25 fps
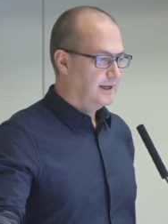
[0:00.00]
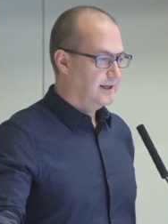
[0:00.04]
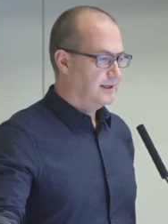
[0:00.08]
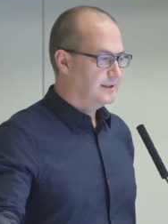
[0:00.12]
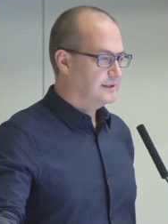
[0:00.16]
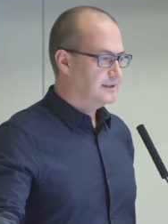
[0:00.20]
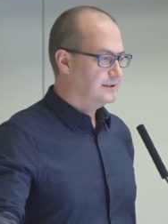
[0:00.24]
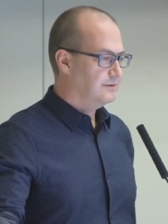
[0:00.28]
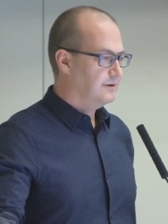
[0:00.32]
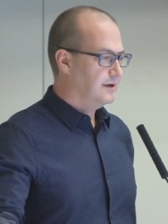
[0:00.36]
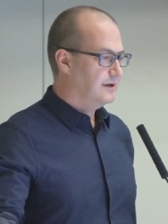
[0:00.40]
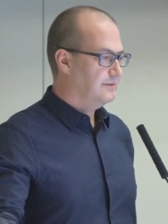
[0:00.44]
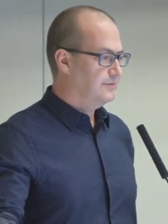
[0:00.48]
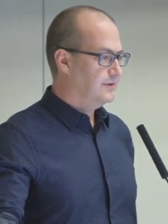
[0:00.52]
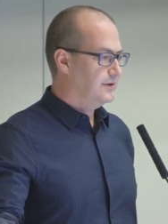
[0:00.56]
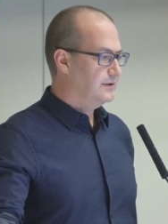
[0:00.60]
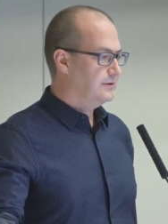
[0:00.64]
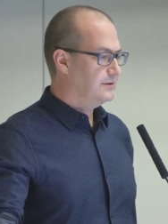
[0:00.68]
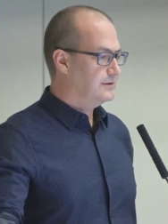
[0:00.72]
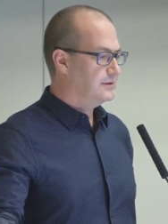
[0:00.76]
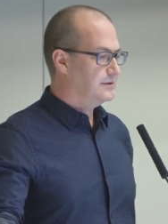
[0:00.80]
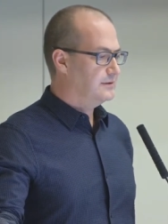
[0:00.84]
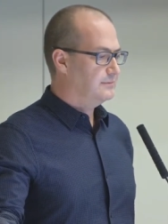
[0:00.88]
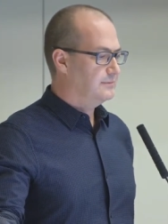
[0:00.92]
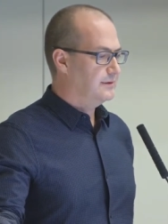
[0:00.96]
And so our view
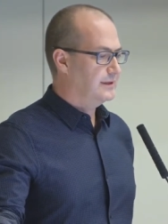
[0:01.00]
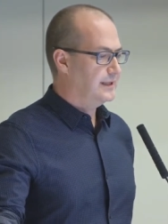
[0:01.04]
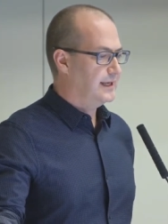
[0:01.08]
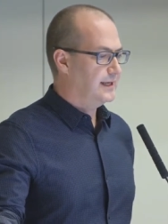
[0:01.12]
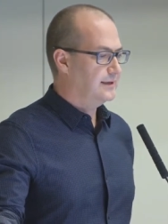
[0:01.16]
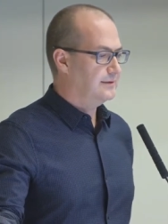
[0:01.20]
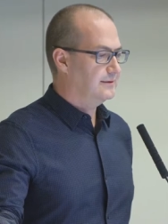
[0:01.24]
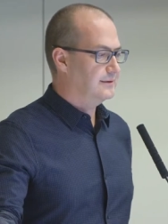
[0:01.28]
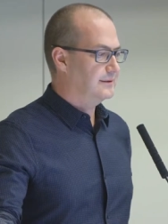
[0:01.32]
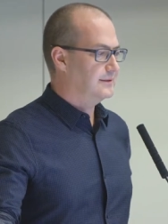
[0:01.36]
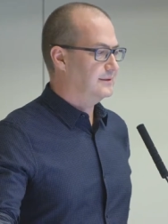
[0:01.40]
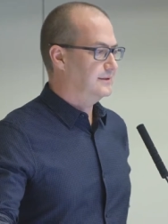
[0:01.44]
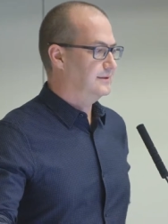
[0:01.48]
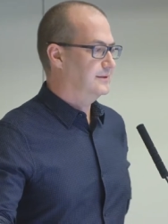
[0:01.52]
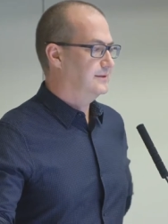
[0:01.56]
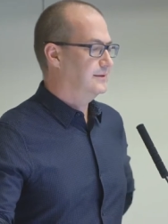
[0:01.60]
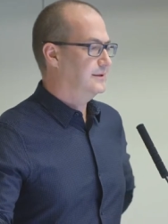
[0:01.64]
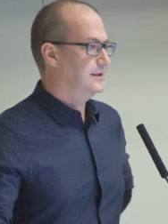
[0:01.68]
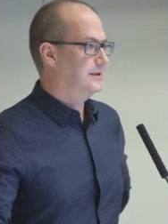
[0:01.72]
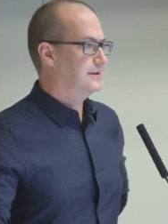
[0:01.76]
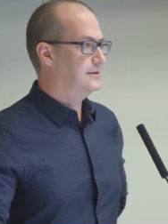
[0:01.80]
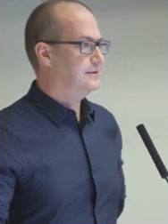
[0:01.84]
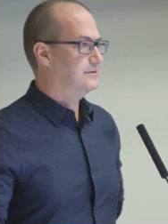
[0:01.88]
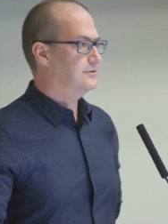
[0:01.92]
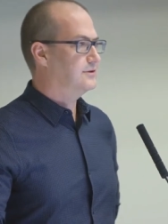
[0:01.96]
is that without
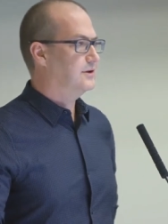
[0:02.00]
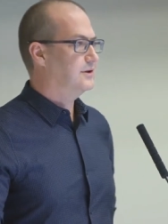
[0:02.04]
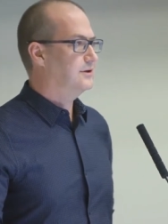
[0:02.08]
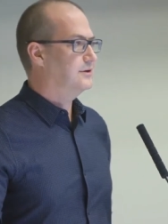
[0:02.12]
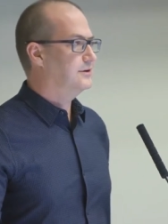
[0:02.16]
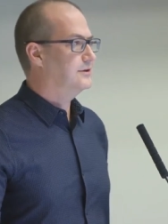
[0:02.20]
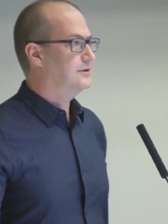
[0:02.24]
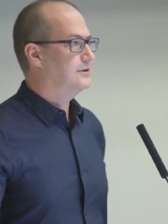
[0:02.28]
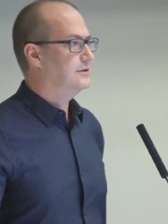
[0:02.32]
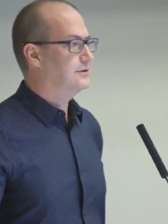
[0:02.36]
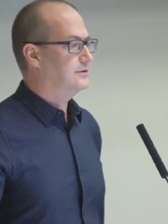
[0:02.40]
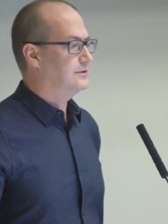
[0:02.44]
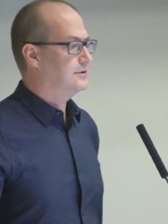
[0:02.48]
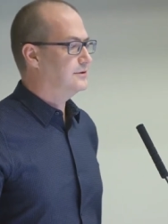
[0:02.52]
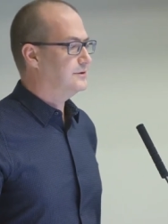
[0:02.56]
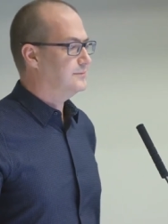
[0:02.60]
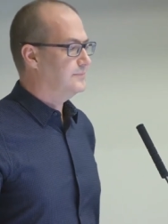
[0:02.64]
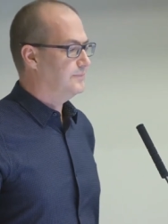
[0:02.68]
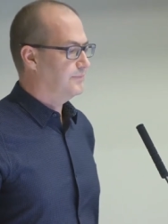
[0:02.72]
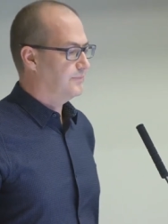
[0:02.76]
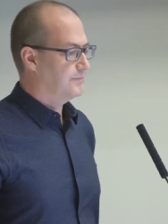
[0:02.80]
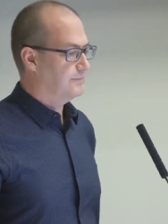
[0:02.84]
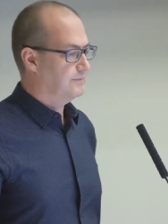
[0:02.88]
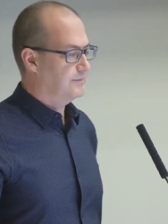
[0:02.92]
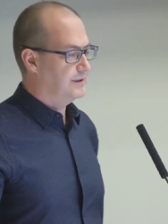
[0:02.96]
a strong core,
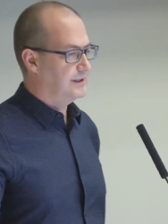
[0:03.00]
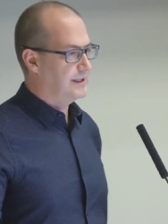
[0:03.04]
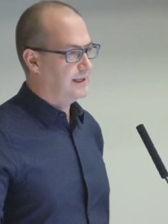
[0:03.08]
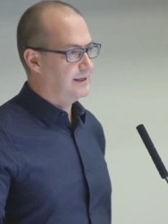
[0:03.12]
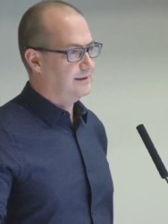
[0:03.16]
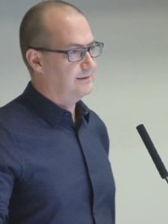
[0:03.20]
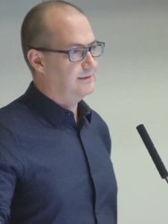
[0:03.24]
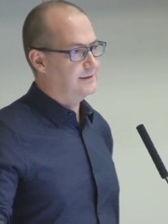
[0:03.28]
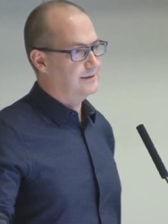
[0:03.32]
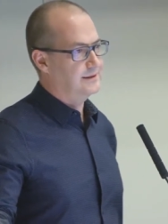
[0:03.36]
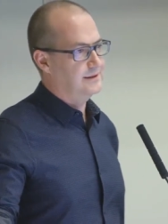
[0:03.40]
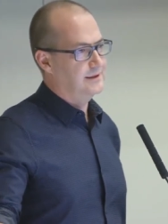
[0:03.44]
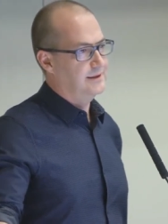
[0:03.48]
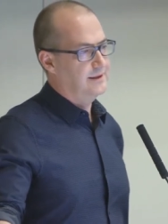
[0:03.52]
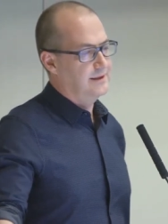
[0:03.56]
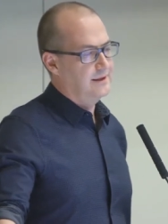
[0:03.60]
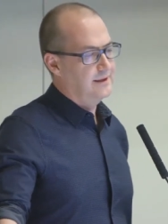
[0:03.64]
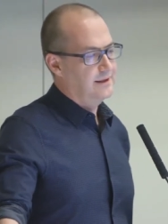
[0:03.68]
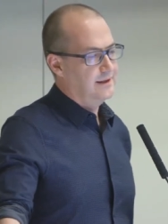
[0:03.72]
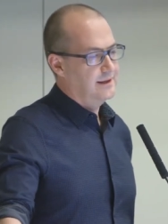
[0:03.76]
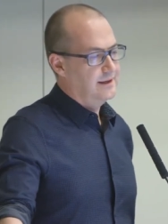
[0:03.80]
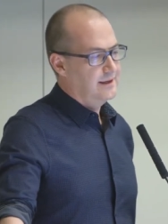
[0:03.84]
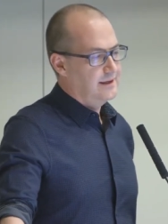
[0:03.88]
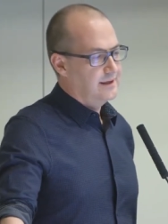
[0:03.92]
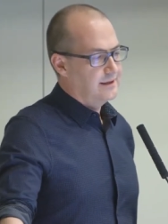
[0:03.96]
without
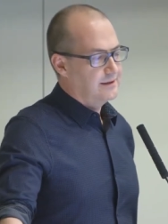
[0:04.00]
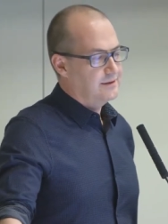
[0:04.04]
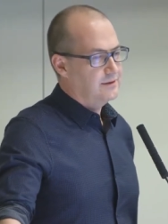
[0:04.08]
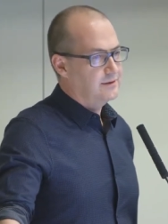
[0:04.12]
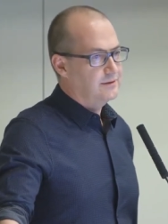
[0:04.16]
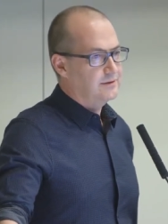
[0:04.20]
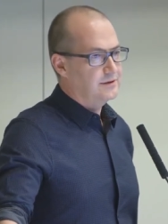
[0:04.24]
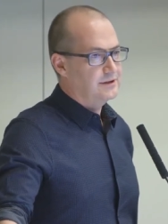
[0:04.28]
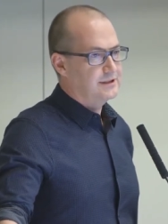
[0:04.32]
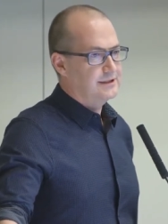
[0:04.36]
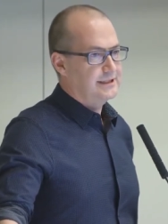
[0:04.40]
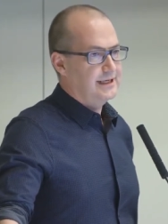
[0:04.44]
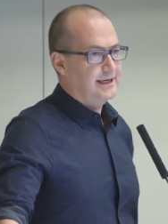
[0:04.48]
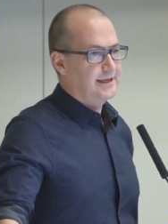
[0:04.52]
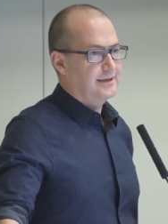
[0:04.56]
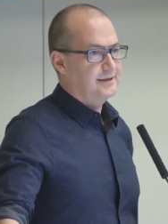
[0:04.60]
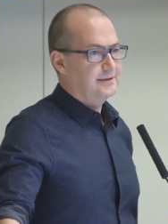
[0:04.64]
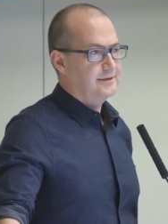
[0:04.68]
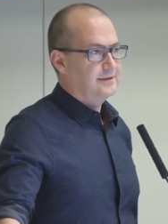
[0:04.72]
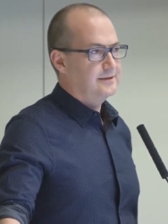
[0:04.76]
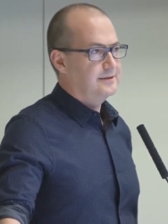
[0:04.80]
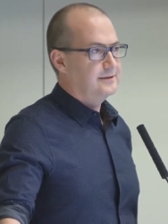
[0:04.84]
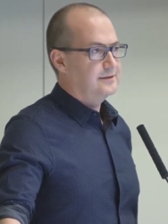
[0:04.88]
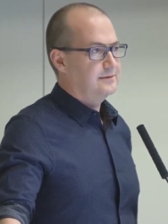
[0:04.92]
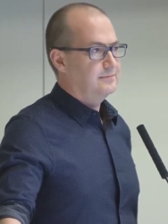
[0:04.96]
core
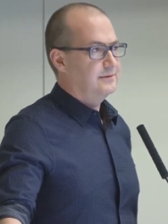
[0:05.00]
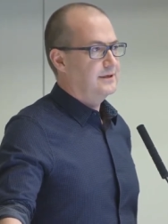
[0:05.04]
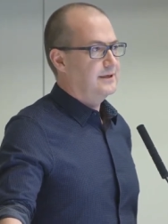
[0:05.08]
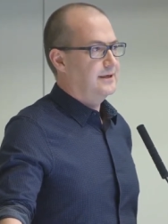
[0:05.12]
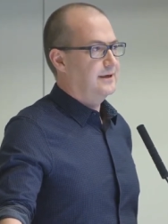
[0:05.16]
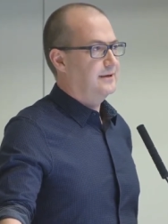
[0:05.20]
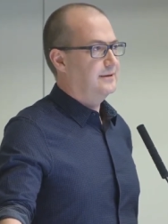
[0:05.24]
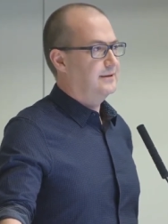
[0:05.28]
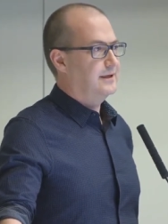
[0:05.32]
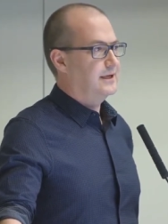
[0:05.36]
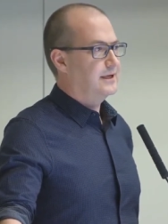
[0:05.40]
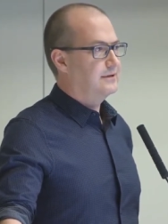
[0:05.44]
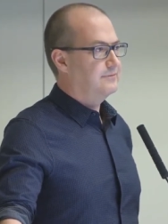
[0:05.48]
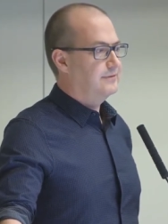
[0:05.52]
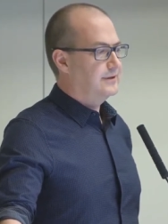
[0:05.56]
standards, we're nothing.